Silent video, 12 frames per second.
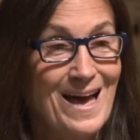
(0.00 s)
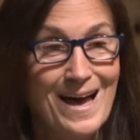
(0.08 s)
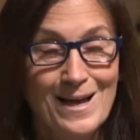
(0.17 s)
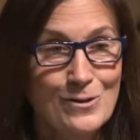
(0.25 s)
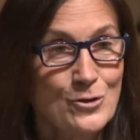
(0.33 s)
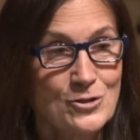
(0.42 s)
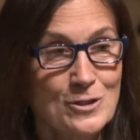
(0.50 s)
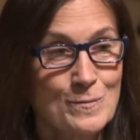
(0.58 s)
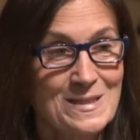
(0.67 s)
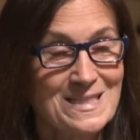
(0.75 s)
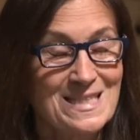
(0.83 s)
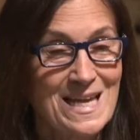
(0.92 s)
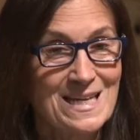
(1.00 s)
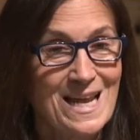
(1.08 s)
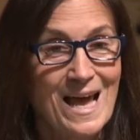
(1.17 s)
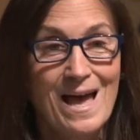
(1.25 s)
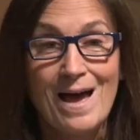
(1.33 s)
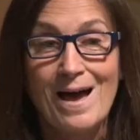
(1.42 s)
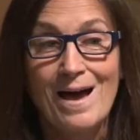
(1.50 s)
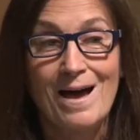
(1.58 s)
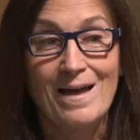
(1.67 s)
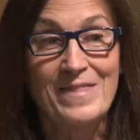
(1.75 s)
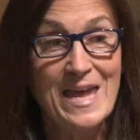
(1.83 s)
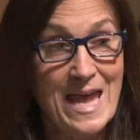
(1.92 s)
I looked at them and said,
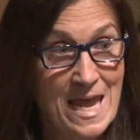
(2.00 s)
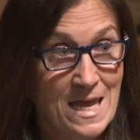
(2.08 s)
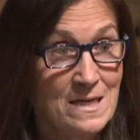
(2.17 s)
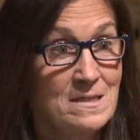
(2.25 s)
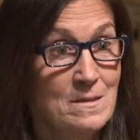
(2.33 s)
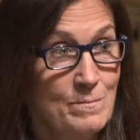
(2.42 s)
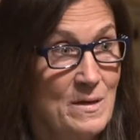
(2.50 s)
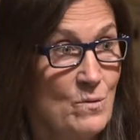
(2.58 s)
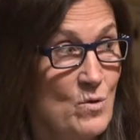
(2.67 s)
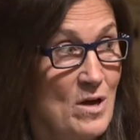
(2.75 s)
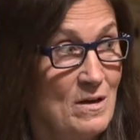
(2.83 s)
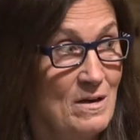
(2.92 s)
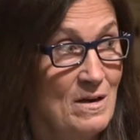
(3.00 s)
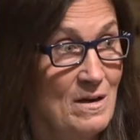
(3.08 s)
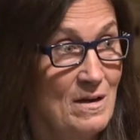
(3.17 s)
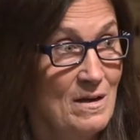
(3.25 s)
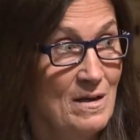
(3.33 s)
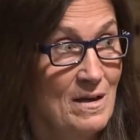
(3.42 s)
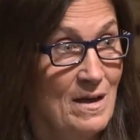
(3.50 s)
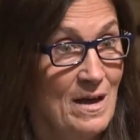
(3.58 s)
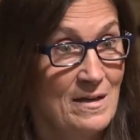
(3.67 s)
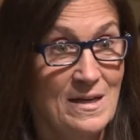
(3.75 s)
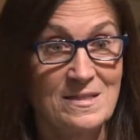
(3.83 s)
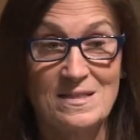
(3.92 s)
they handed me one.
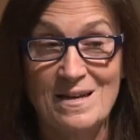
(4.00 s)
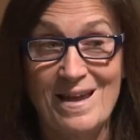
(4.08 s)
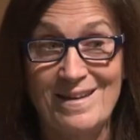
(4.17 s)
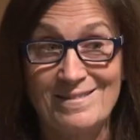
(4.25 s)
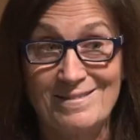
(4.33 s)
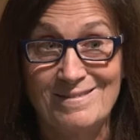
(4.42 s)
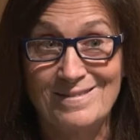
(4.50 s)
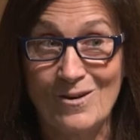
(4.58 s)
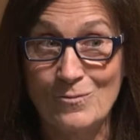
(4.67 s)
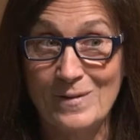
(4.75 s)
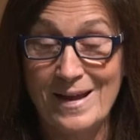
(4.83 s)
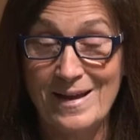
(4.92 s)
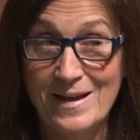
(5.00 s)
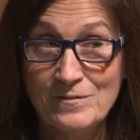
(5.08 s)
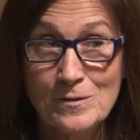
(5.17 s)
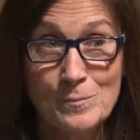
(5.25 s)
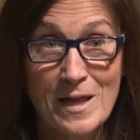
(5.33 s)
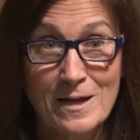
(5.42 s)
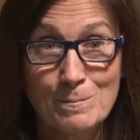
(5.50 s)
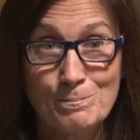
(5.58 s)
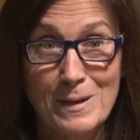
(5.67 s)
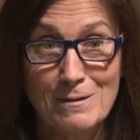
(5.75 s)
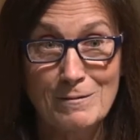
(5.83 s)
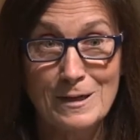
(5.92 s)
And I said, I don't have a
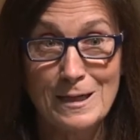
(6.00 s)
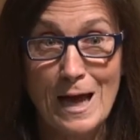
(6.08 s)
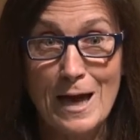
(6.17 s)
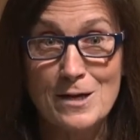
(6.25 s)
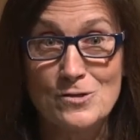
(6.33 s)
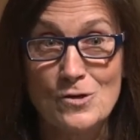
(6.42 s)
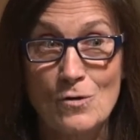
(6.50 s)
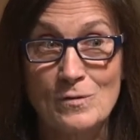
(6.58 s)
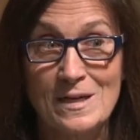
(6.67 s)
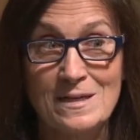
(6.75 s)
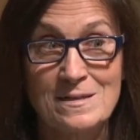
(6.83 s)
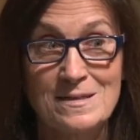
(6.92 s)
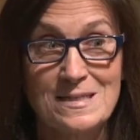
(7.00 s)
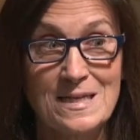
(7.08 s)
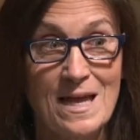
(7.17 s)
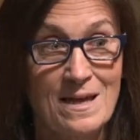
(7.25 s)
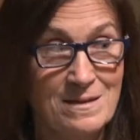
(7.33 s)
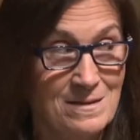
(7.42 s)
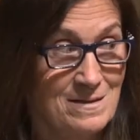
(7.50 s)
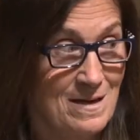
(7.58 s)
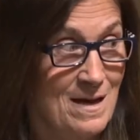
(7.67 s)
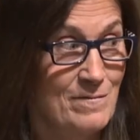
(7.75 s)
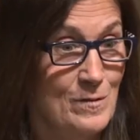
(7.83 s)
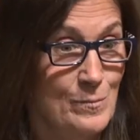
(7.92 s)
BlackBerry. I don't intend to
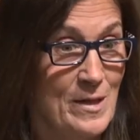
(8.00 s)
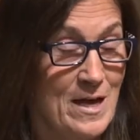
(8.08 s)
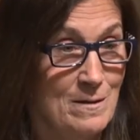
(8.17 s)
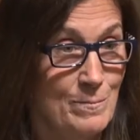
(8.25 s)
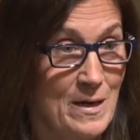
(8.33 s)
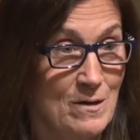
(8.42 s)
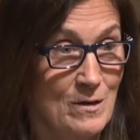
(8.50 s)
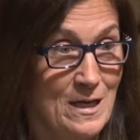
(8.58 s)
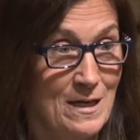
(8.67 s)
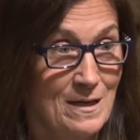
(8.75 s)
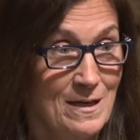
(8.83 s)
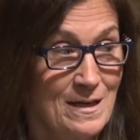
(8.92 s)
have a BlackBerry.